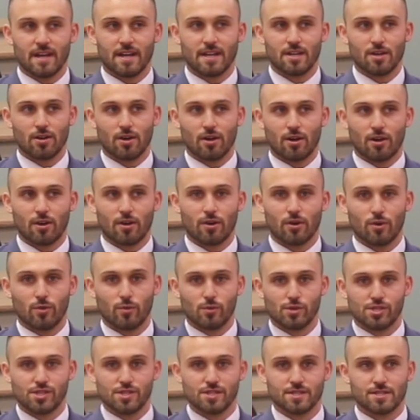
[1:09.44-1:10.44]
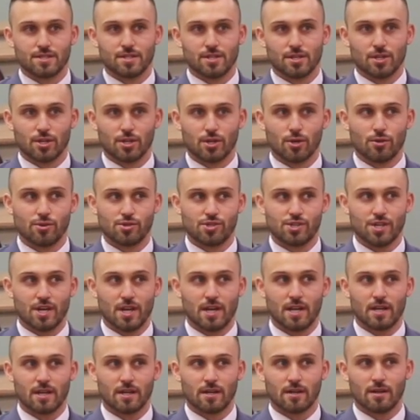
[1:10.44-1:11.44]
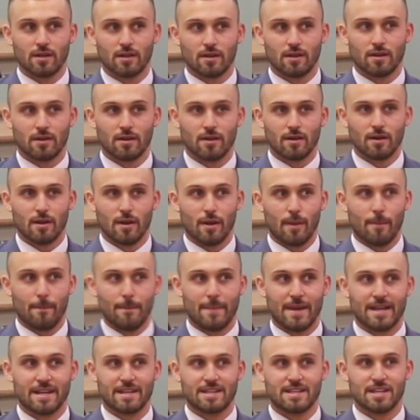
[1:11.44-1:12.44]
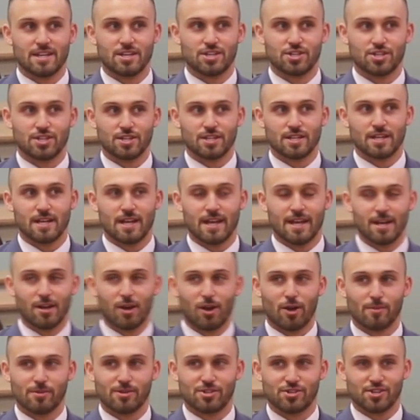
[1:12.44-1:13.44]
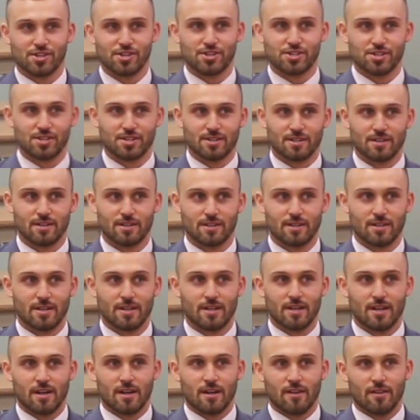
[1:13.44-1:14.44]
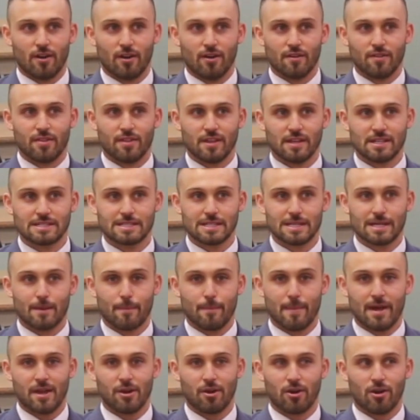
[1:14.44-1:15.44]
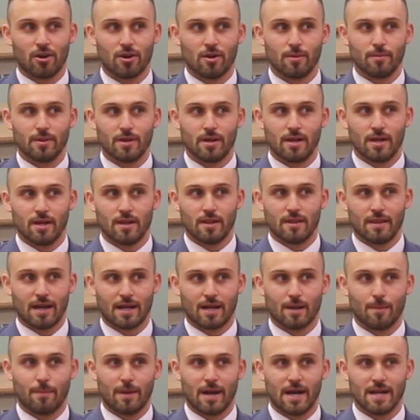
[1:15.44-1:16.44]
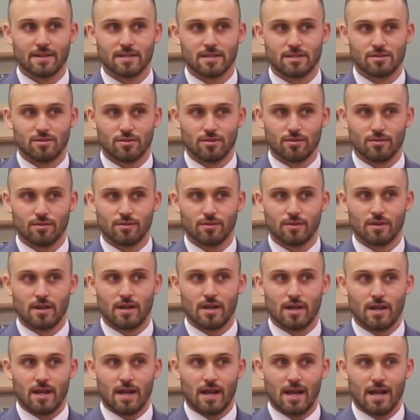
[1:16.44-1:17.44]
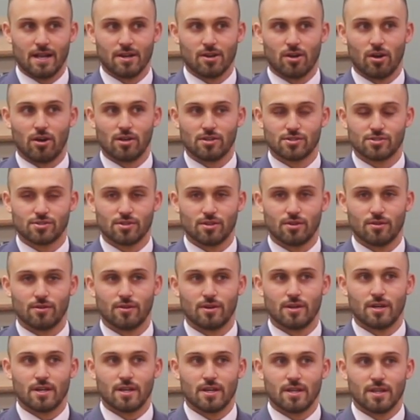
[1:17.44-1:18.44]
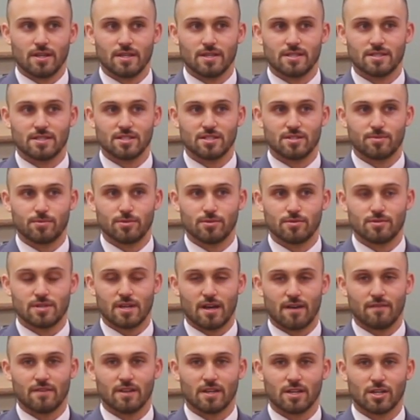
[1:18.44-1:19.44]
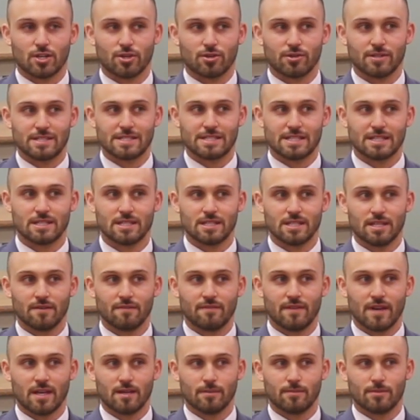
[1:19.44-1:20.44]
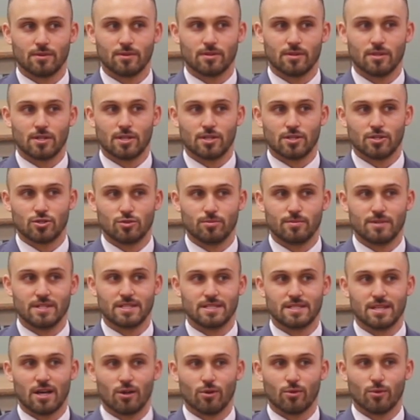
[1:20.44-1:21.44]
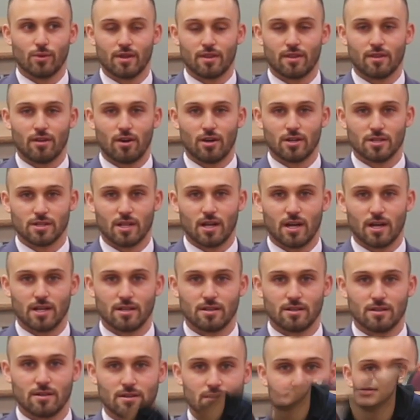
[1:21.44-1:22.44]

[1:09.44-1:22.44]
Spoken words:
ADR, which is negotiating, mediation, and arbitration. There are things like med-arb that combine the two, and also these disputes have increasingly available to be dealt with online.